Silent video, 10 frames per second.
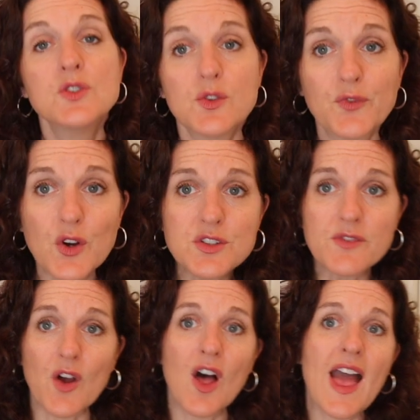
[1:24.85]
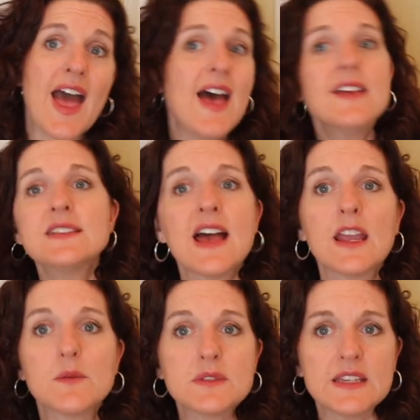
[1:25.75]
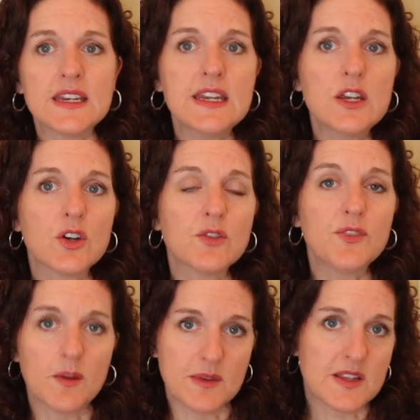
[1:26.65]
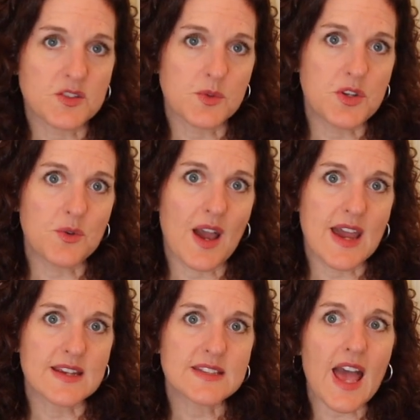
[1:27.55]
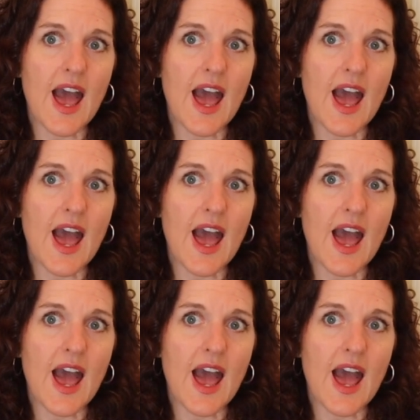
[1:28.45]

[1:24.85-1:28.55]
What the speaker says: So first of all, as I am sitting here filming this with you guys,